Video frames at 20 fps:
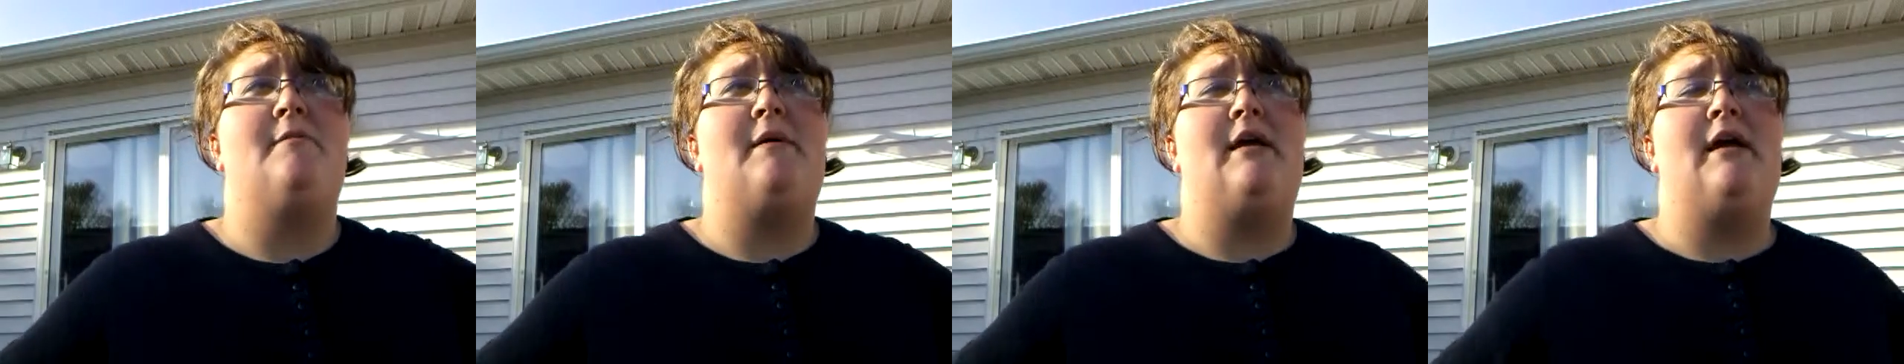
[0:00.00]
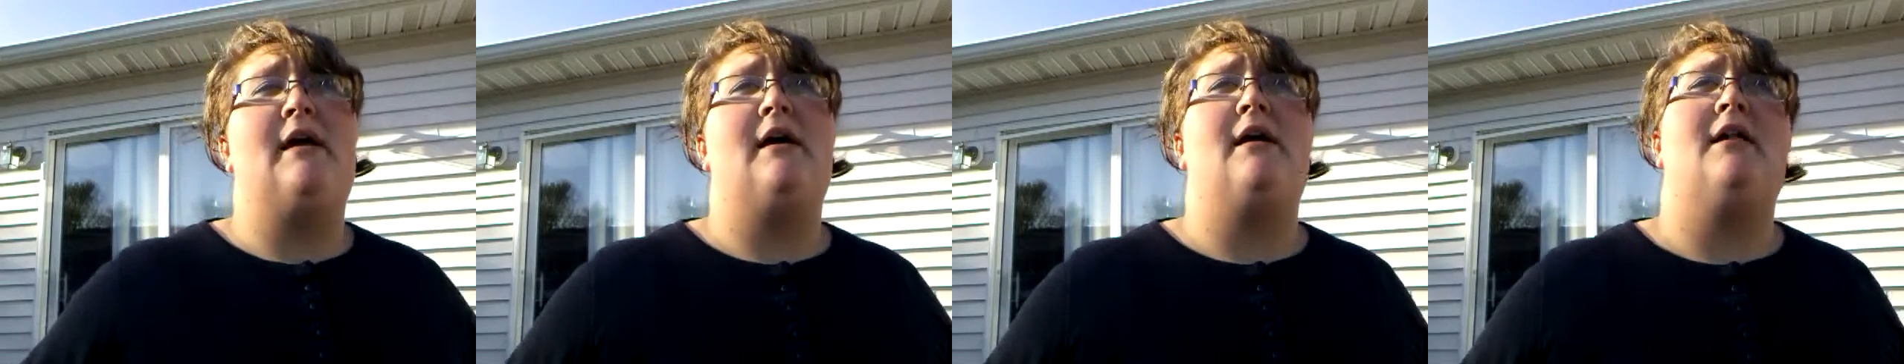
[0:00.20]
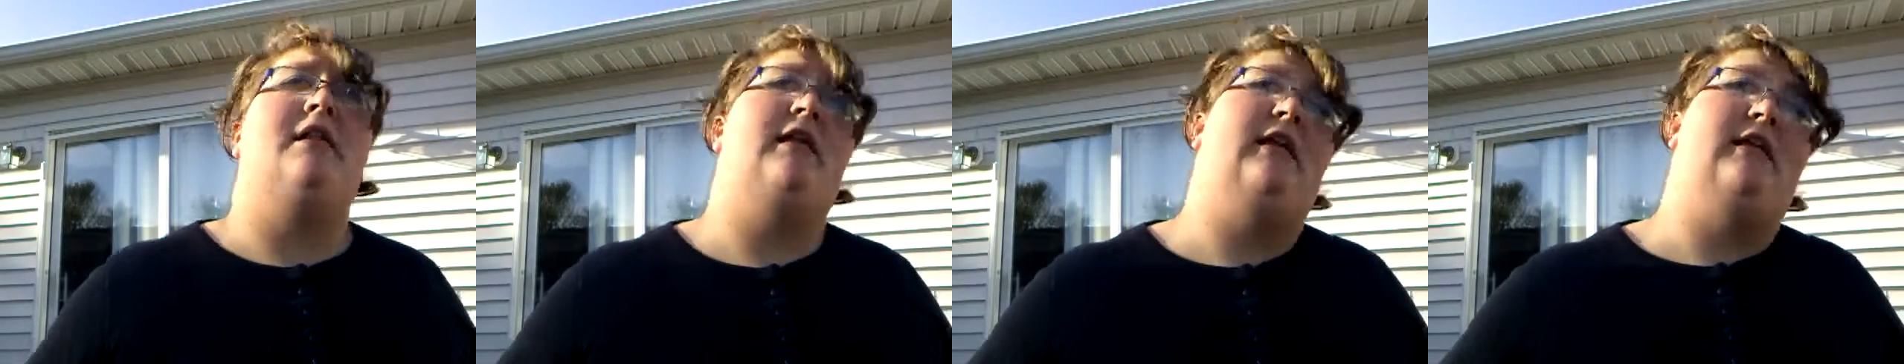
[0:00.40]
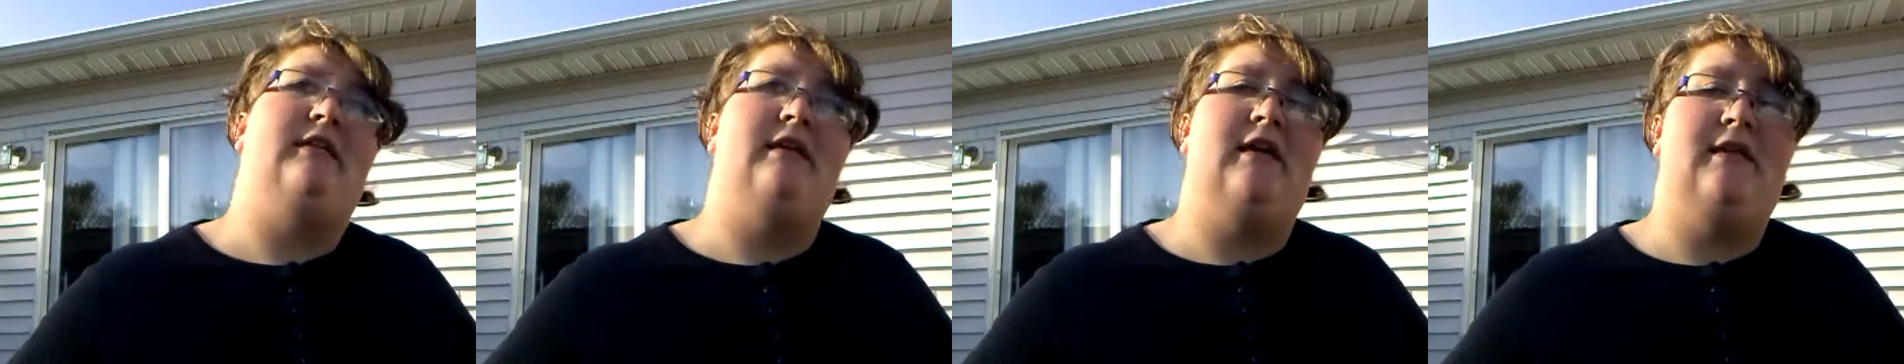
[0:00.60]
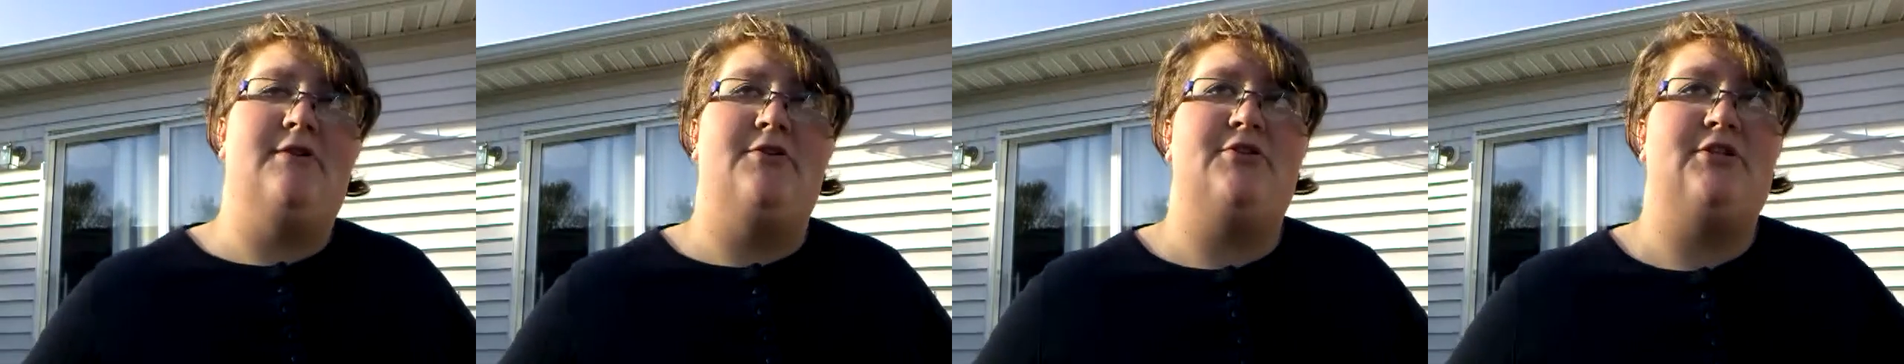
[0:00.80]
male, and
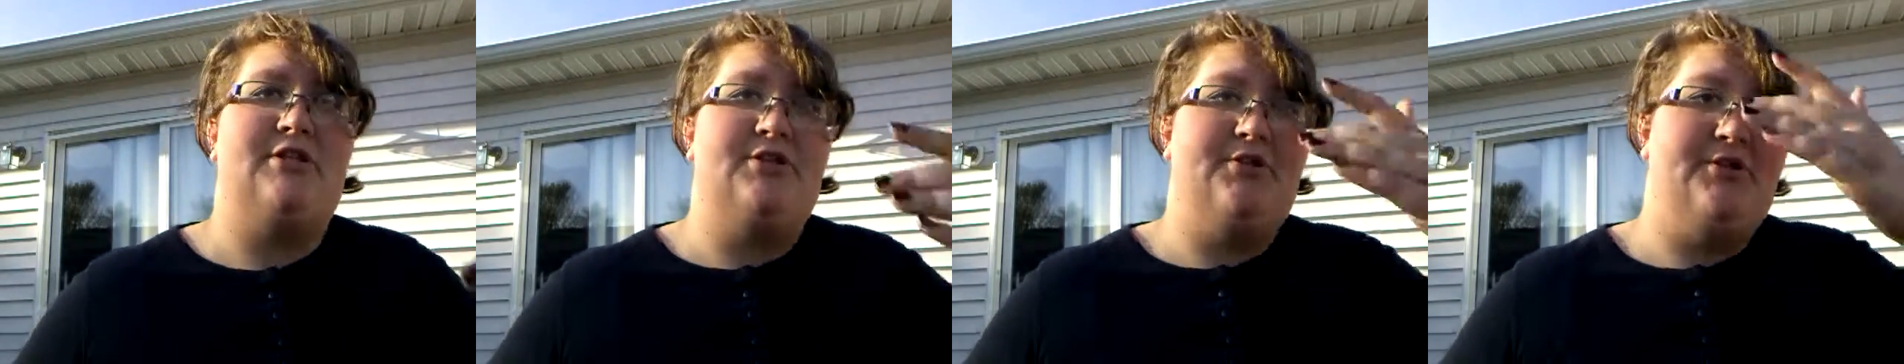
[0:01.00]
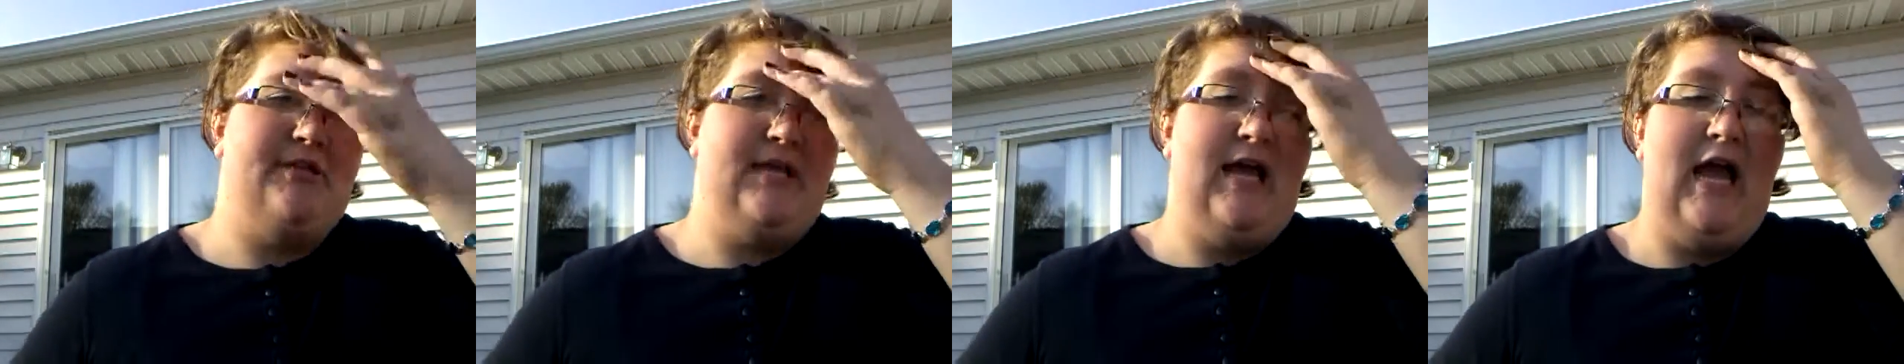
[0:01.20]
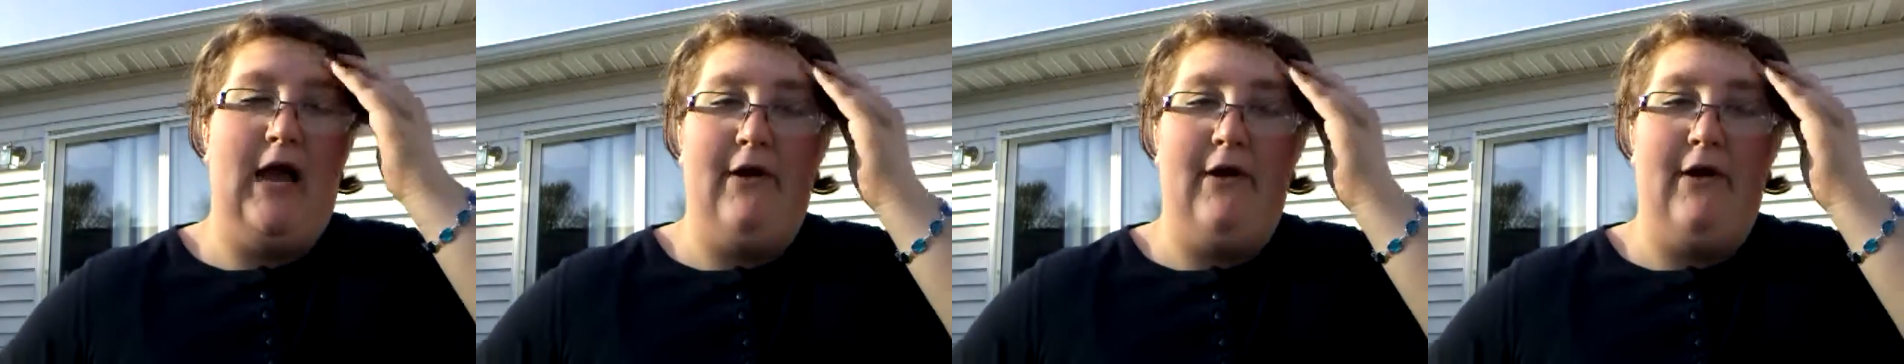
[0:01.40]
the other genders.